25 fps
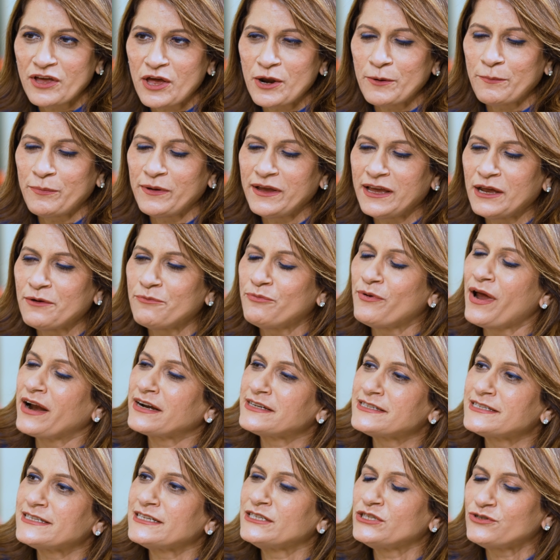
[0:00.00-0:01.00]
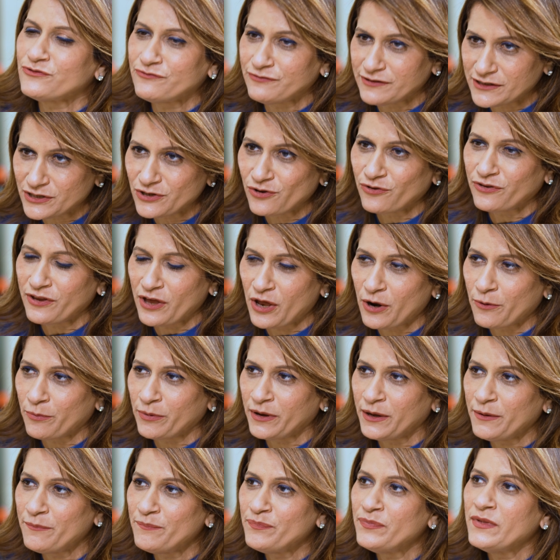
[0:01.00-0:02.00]
therapy and practice into
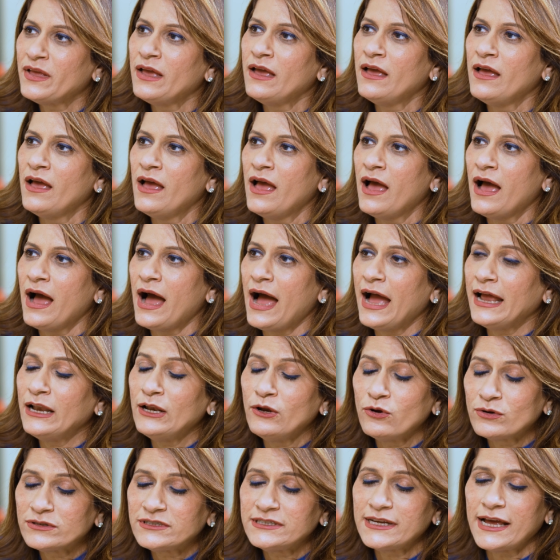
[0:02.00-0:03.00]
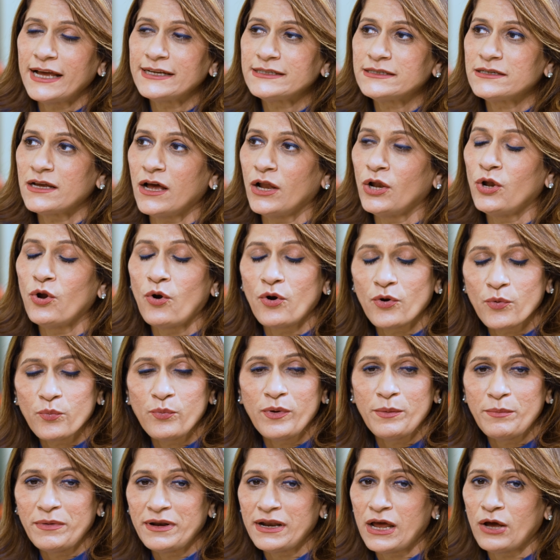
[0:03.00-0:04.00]
physiotherapy. I looked at a lot of
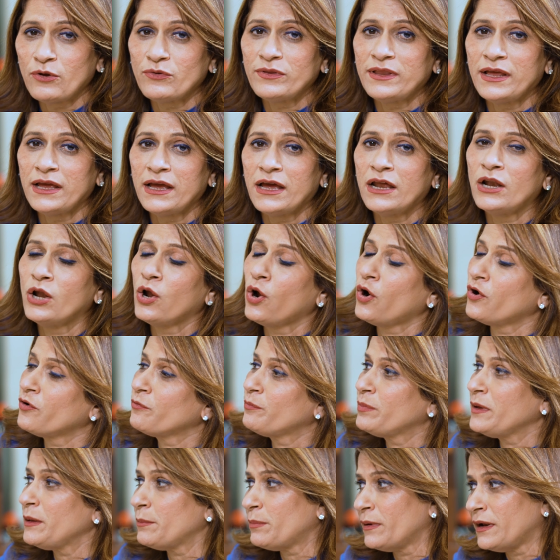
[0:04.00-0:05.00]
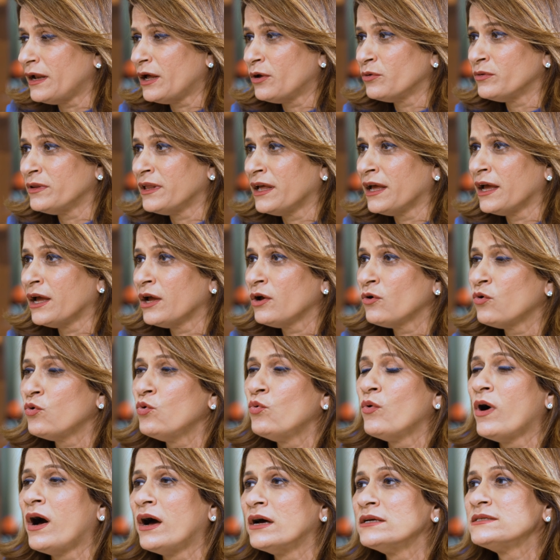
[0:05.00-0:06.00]
women out there, a lot of people out there
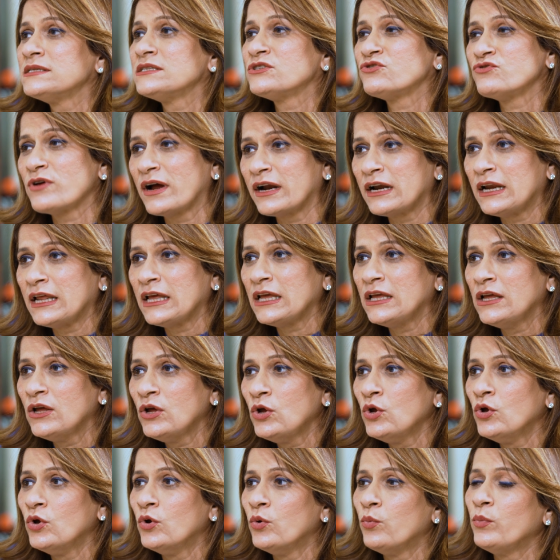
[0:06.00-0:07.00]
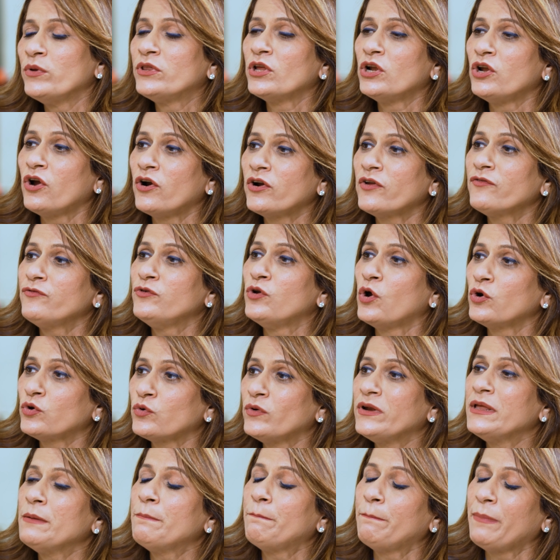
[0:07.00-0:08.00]
who are struggling with a lot of not
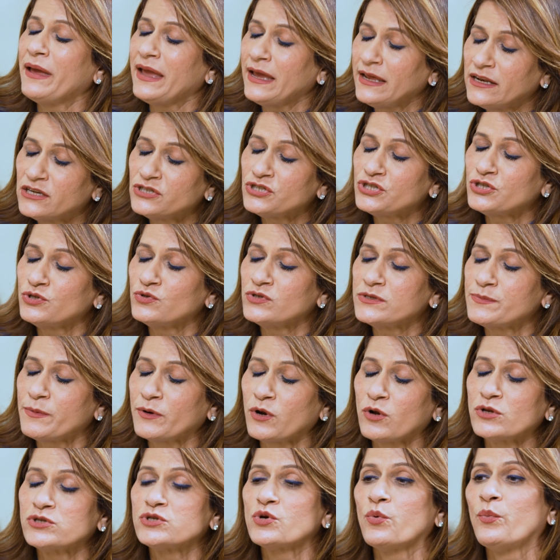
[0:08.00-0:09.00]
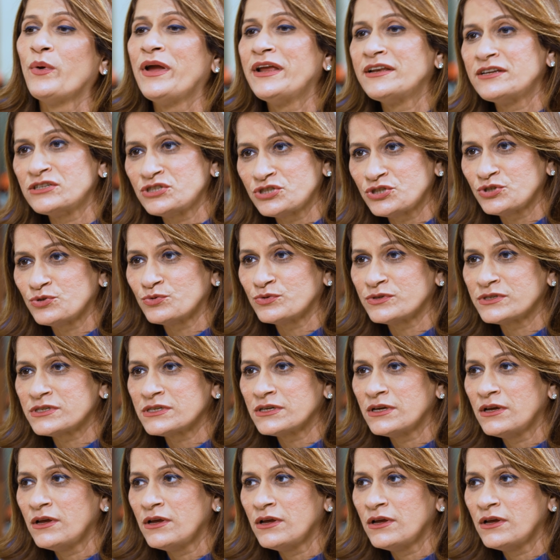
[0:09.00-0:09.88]
only pain issues, but also weight issues.